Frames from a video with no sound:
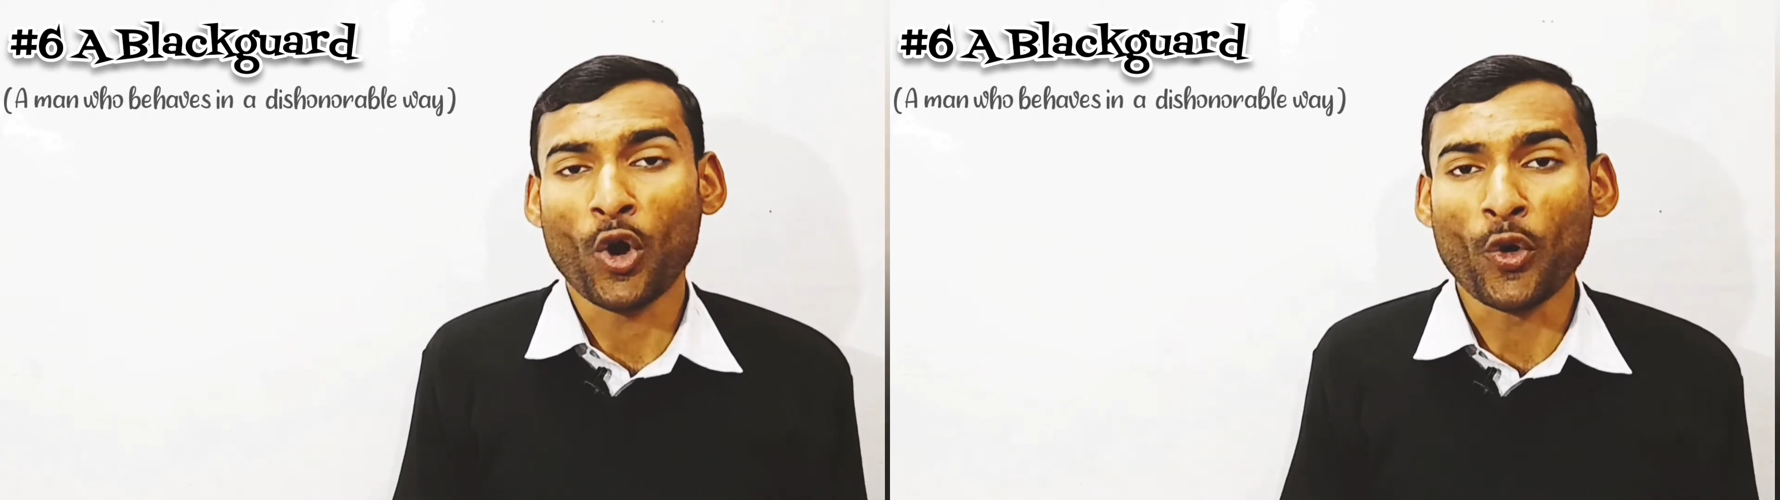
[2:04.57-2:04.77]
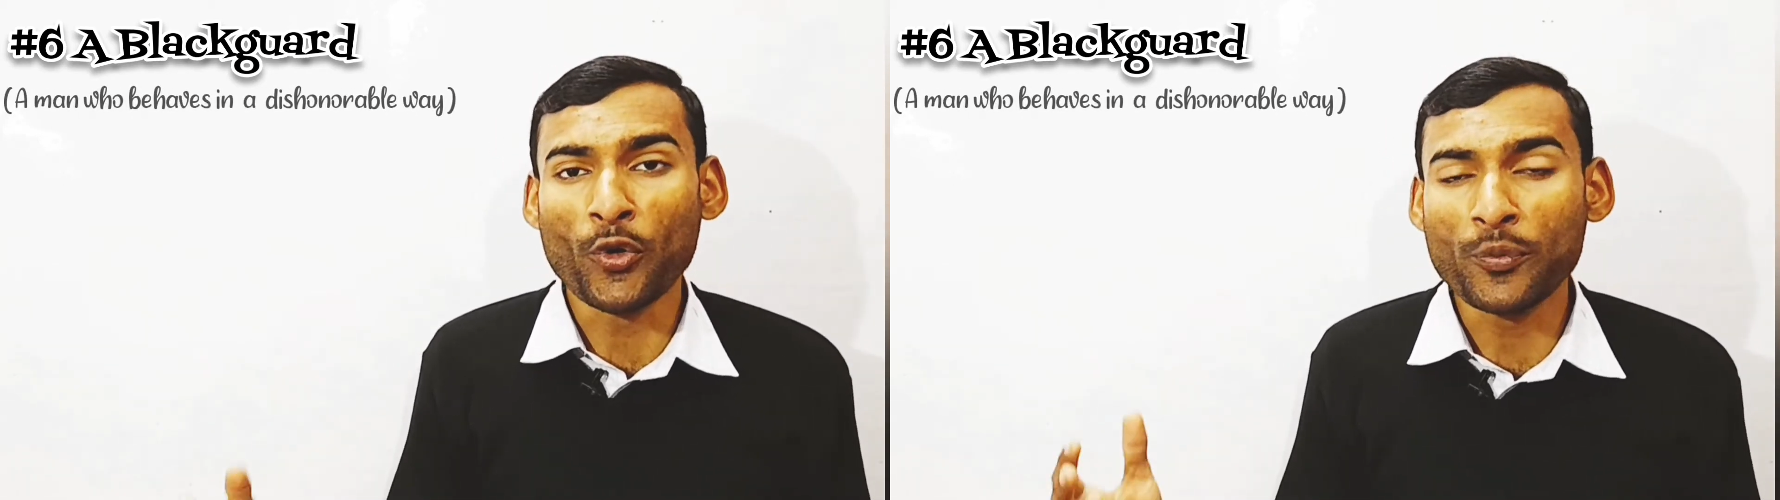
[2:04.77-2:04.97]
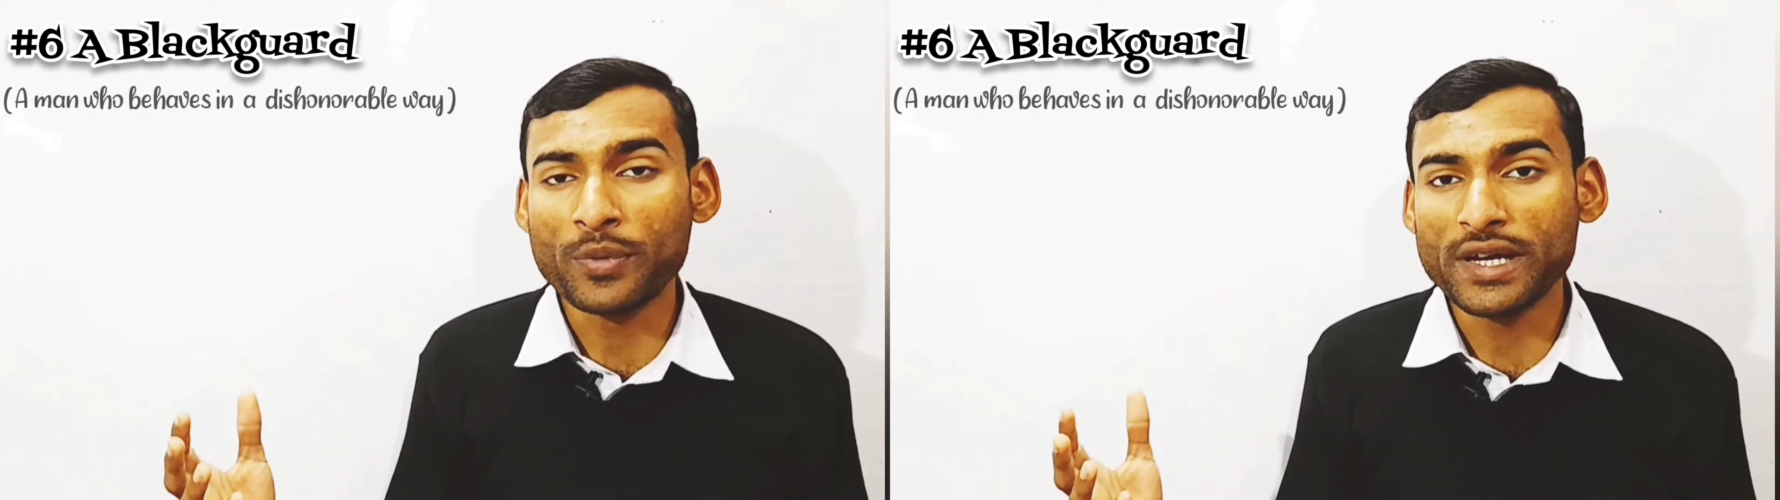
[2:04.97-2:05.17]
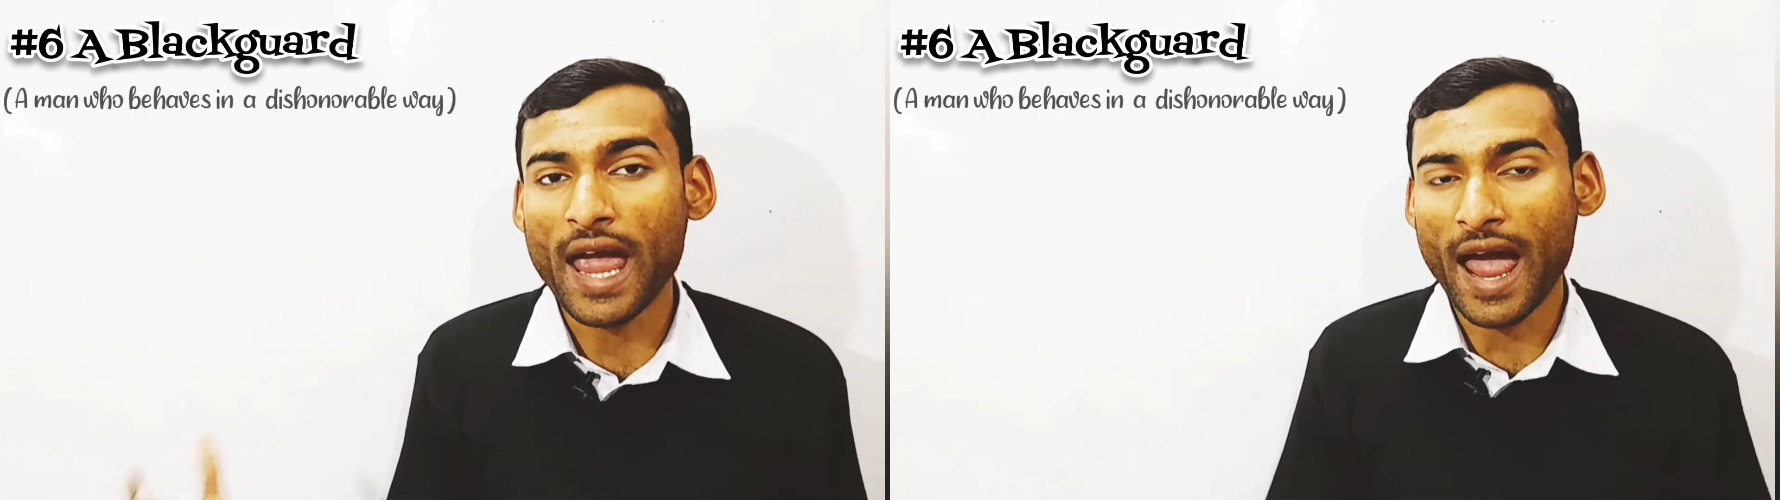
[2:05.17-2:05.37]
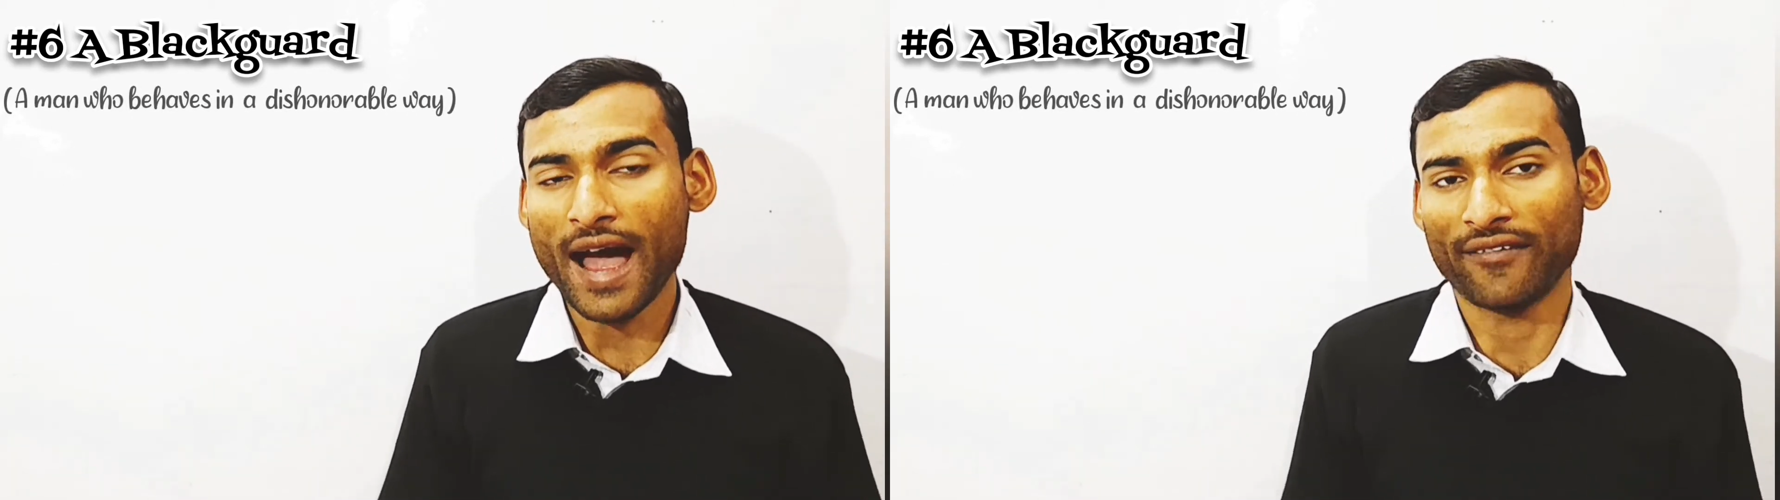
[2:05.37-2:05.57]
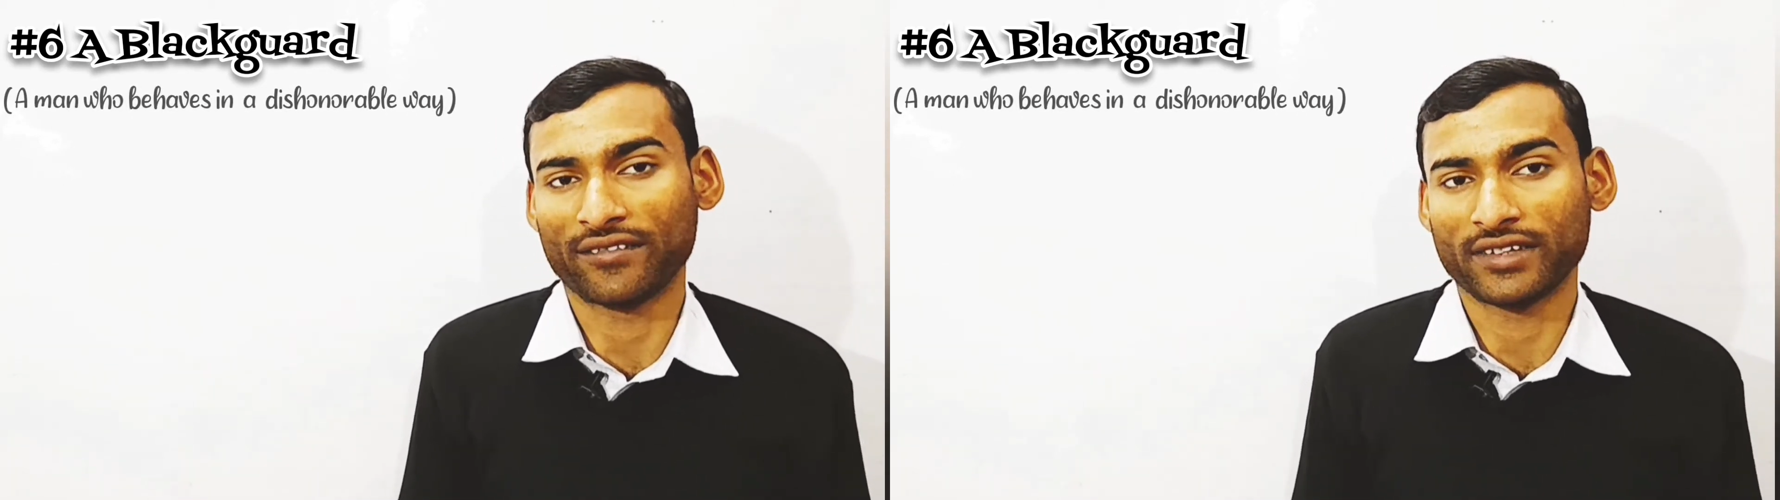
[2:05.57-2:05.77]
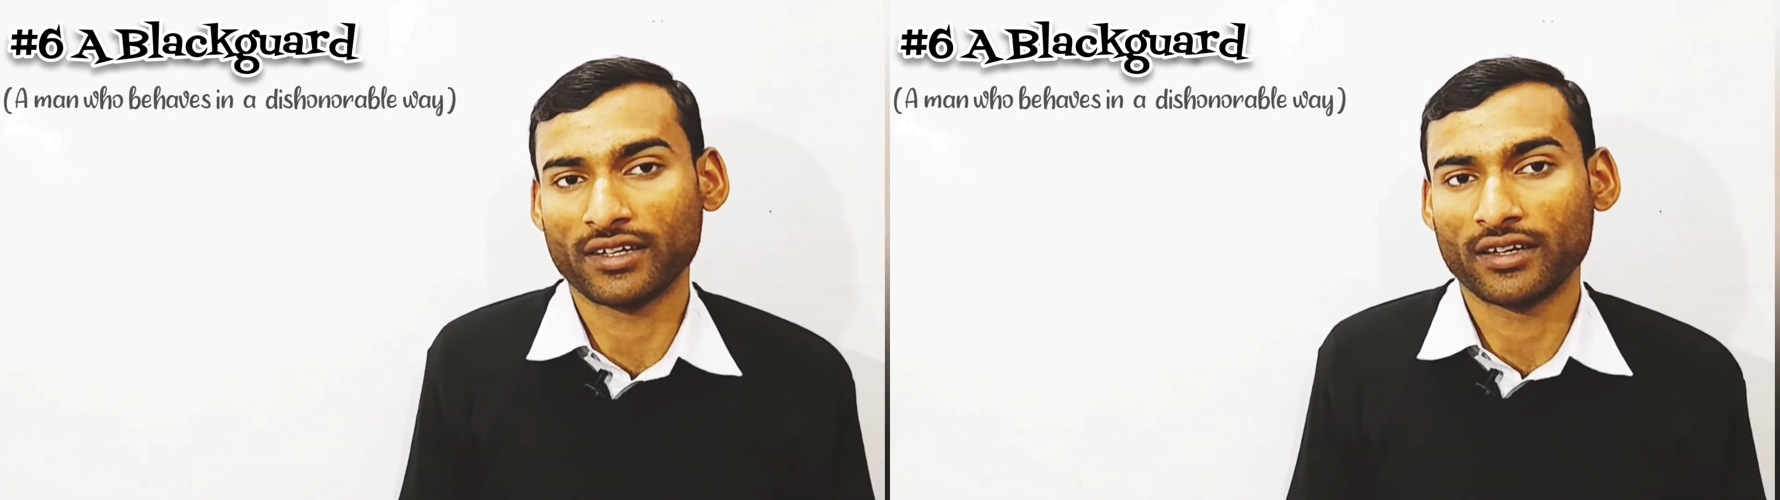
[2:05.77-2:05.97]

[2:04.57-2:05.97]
who behaves